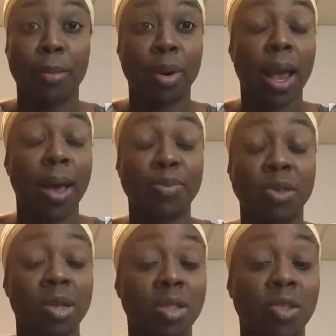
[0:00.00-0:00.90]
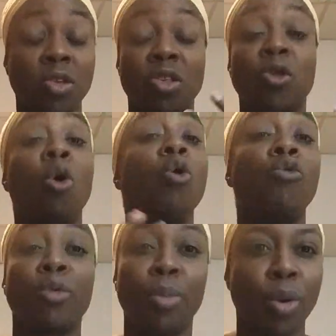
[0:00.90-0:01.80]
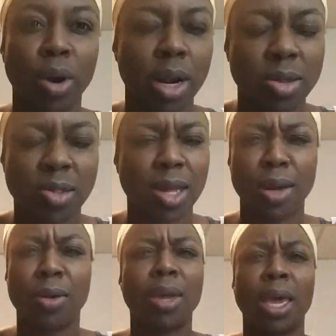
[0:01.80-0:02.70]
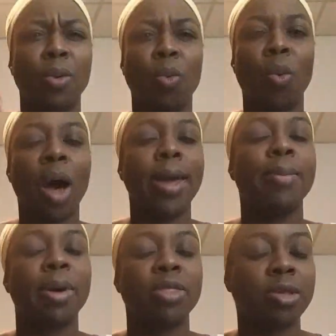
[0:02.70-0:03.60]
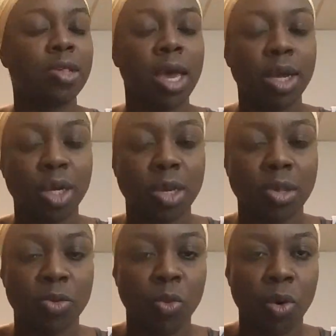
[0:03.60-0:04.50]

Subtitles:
perhaps it's just overboard and it's like, okay, why am I this anxious and